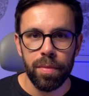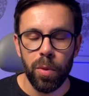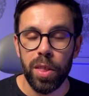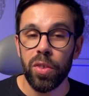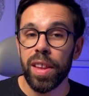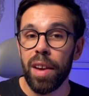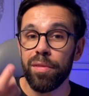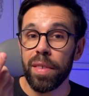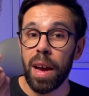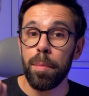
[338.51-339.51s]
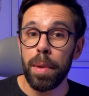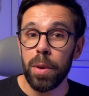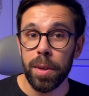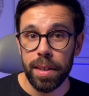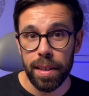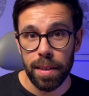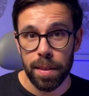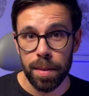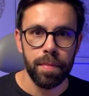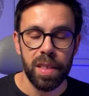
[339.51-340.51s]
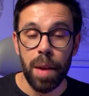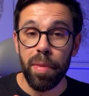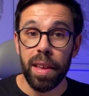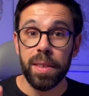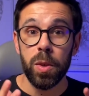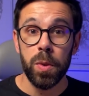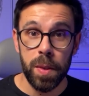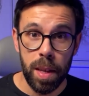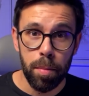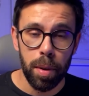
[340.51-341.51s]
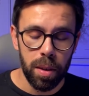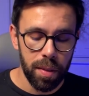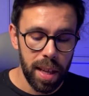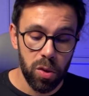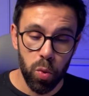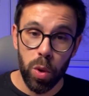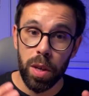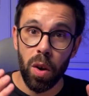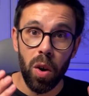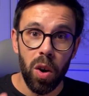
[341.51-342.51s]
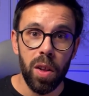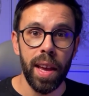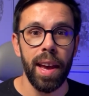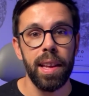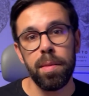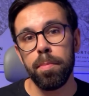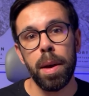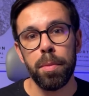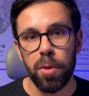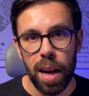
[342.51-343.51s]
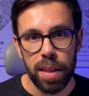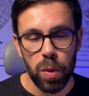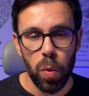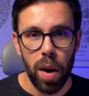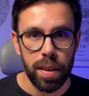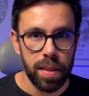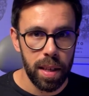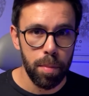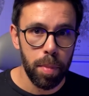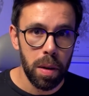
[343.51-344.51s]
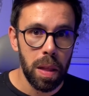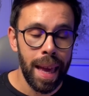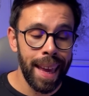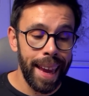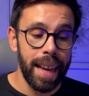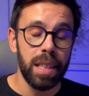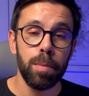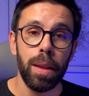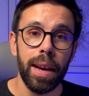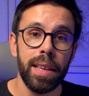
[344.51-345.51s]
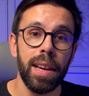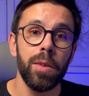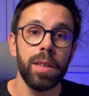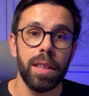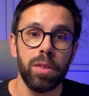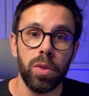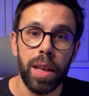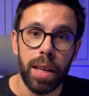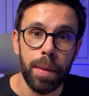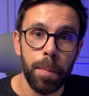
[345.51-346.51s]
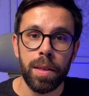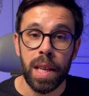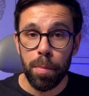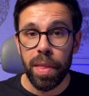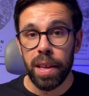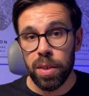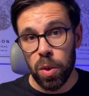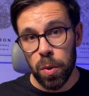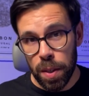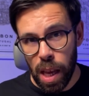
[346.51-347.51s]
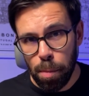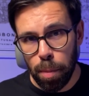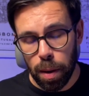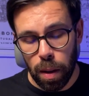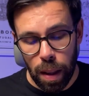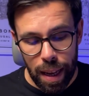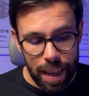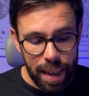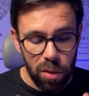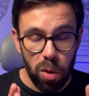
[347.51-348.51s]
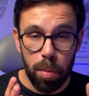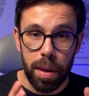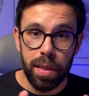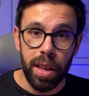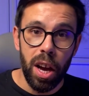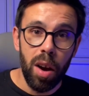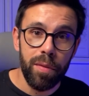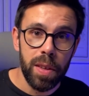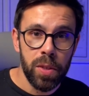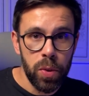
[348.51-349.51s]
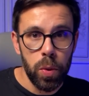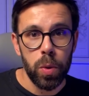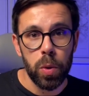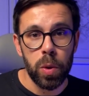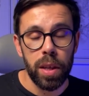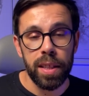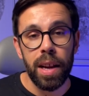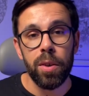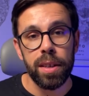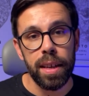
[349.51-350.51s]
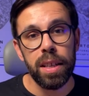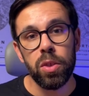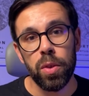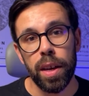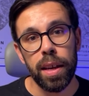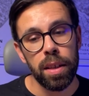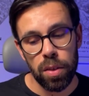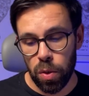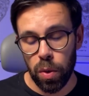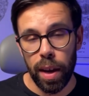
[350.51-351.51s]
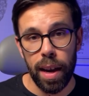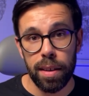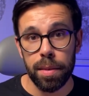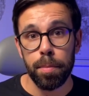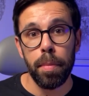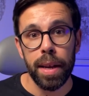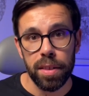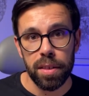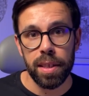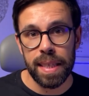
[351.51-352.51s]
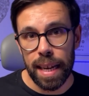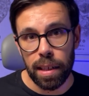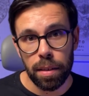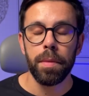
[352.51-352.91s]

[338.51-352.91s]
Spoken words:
We don't have ambiguities. Something so simple that we all can memorize quite simple and apply in our day-to-day. Something so simple that will be the obvious tool in our day-to-day to get better design.